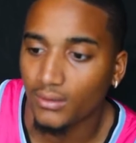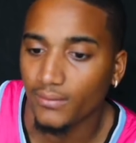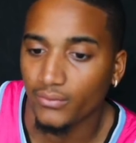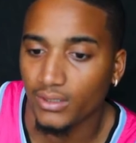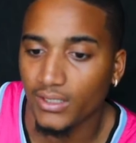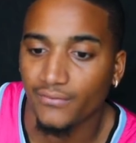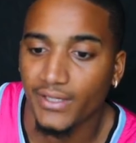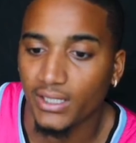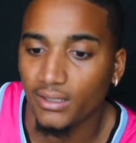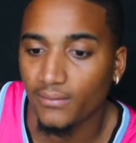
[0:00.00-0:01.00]
We're going to have
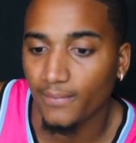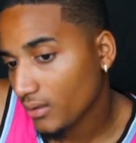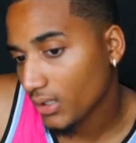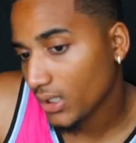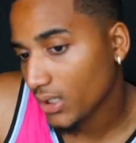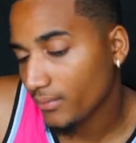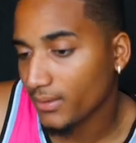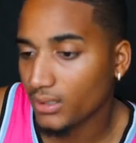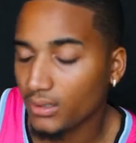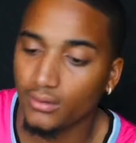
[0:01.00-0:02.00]
that a bit
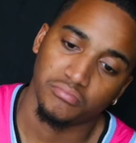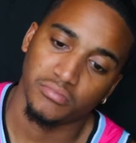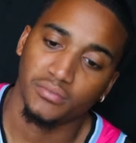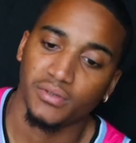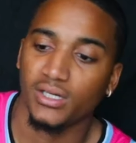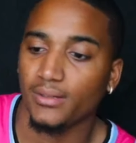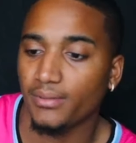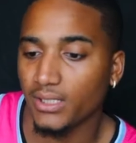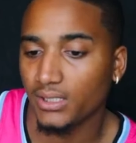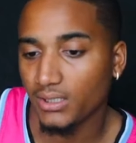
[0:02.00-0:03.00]
up
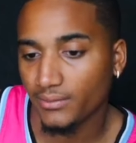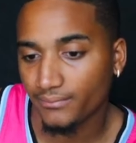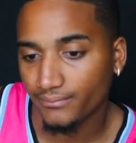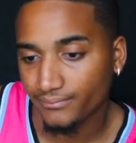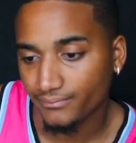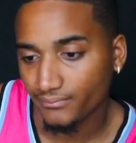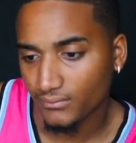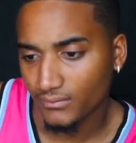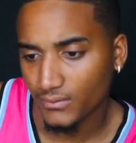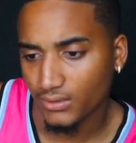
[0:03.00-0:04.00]
like that.
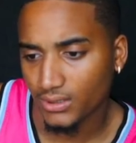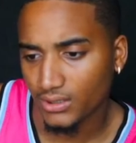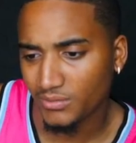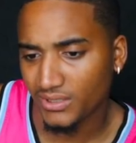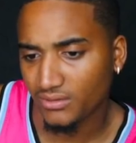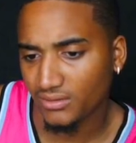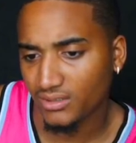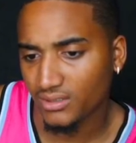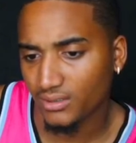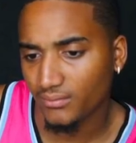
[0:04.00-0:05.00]
I hope that looks
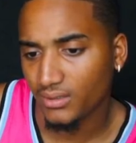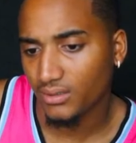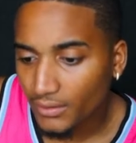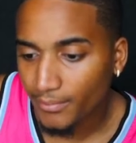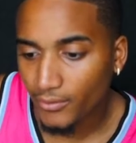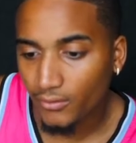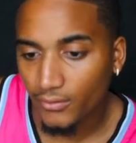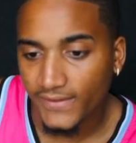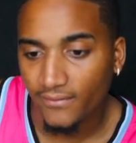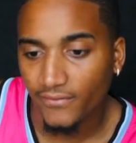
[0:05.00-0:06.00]
calm. Blue,
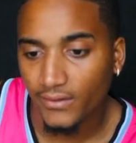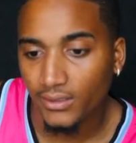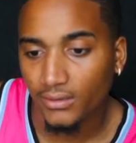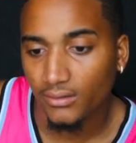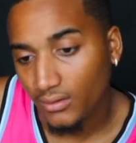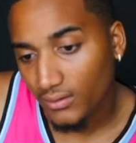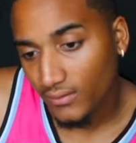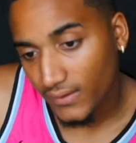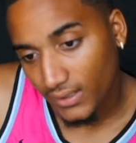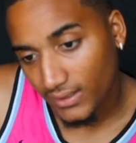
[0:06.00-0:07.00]
same thing.
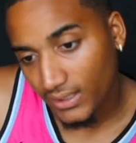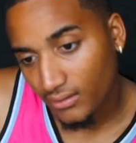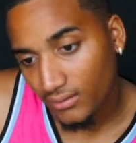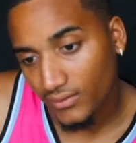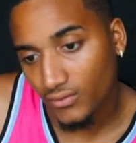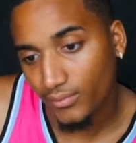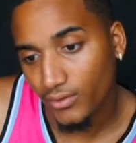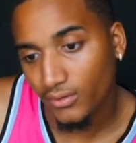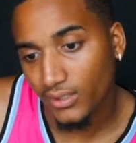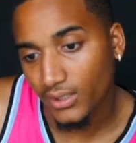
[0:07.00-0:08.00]
Turn it down, there's no blue
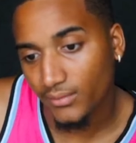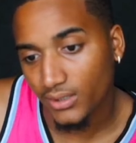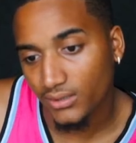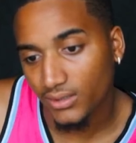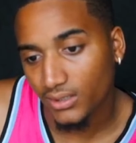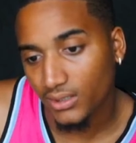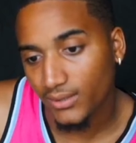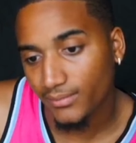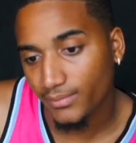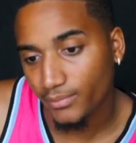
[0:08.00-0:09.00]
in the image. Turn it up,
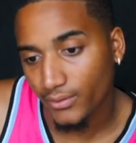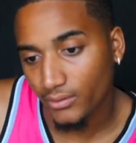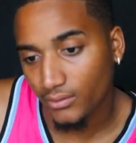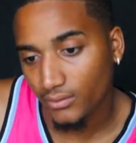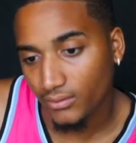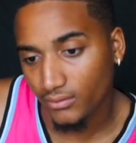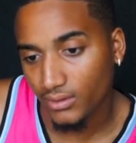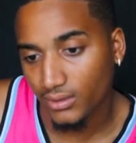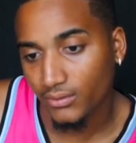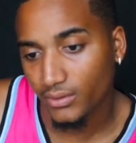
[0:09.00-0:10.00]
blue. So
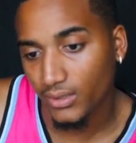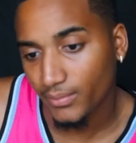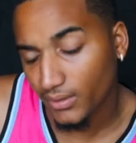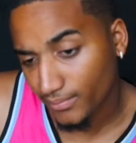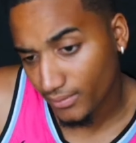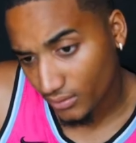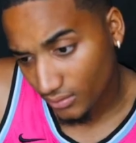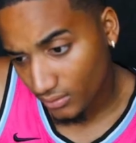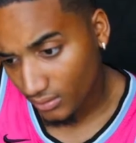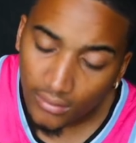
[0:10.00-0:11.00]
we want a bit of blue
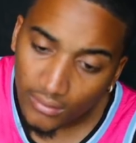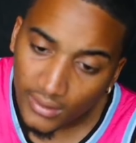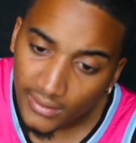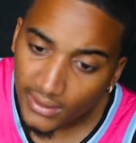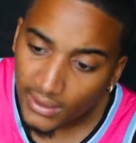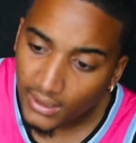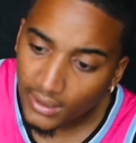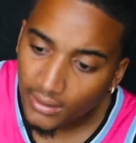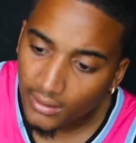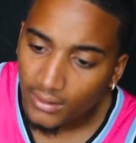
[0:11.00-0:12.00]
like that.
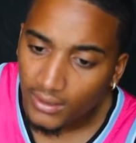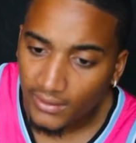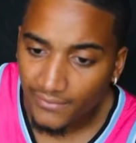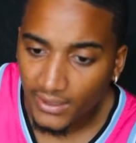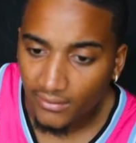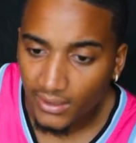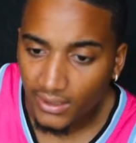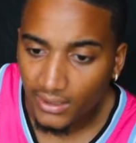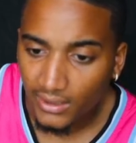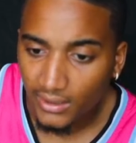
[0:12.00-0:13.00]
Have that right
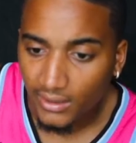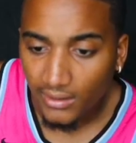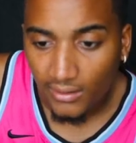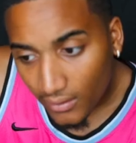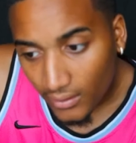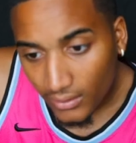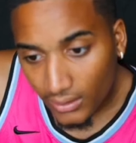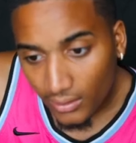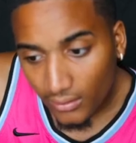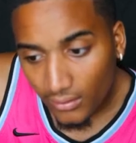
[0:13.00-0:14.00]
here. There we
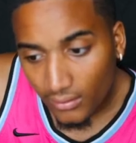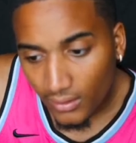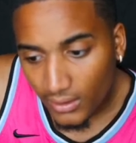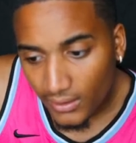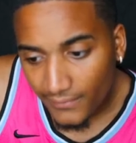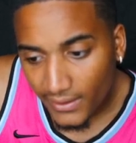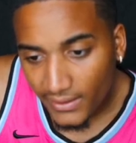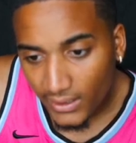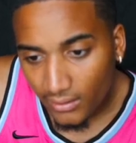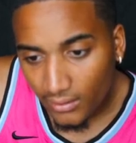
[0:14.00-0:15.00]
go. Have that
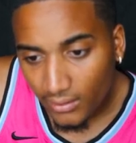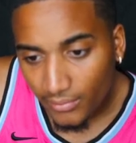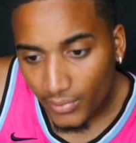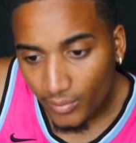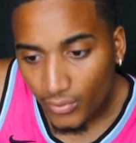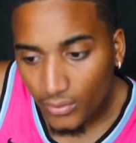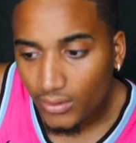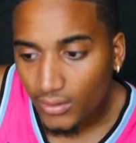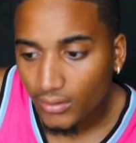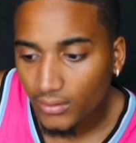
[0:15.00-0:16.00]
down a bit
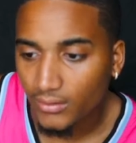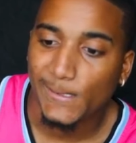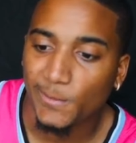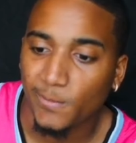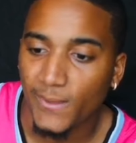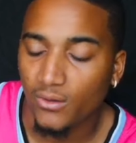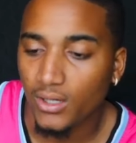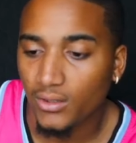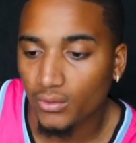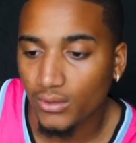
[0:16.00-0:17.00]
more. So yeah, now
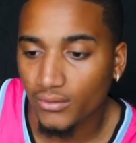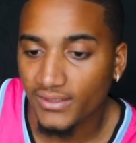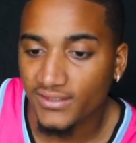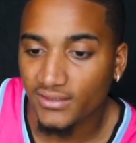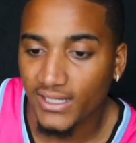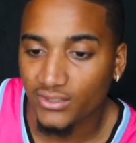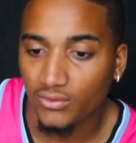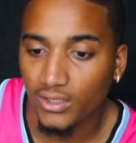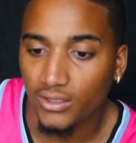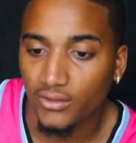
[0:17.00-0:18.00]
color wheel, this is the actual
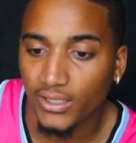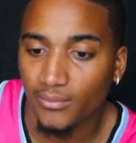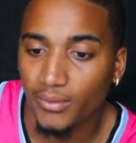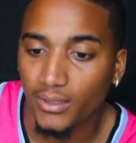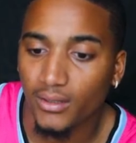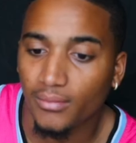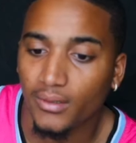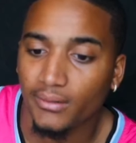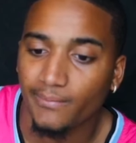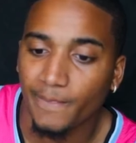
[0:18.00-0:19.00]
color grading part, but
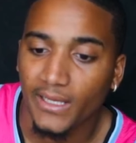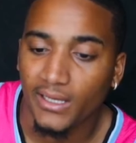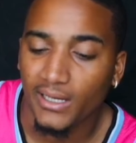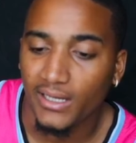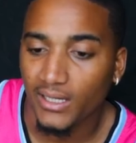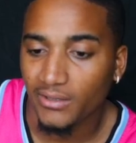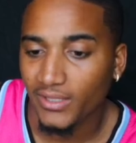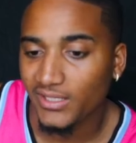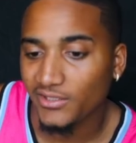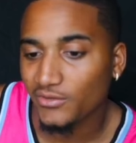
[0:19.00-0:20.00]
I
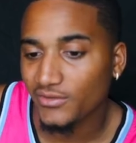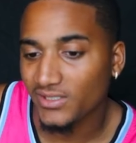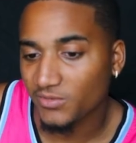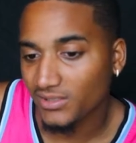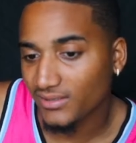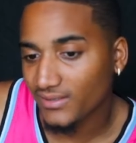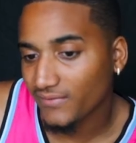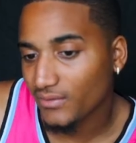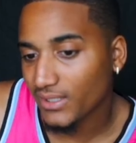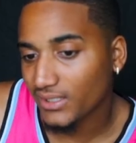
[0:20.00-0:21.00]
rarely use this because I feel
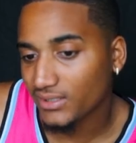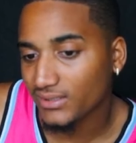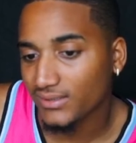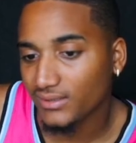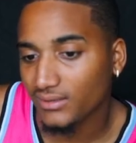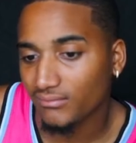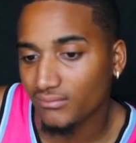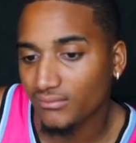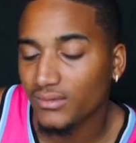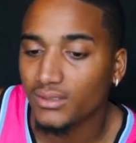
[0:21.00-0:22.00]
like it's
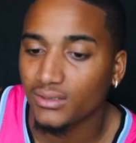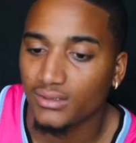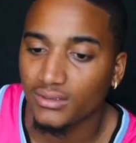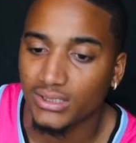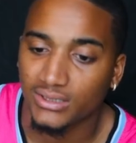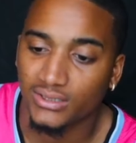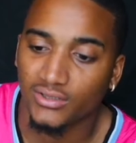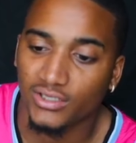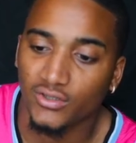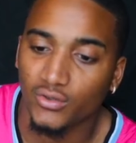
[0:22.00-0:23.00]

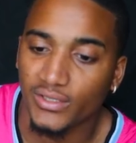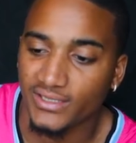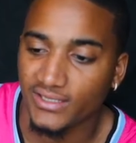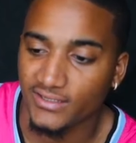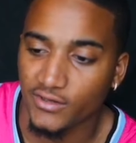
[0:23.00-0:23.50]
not always necessary.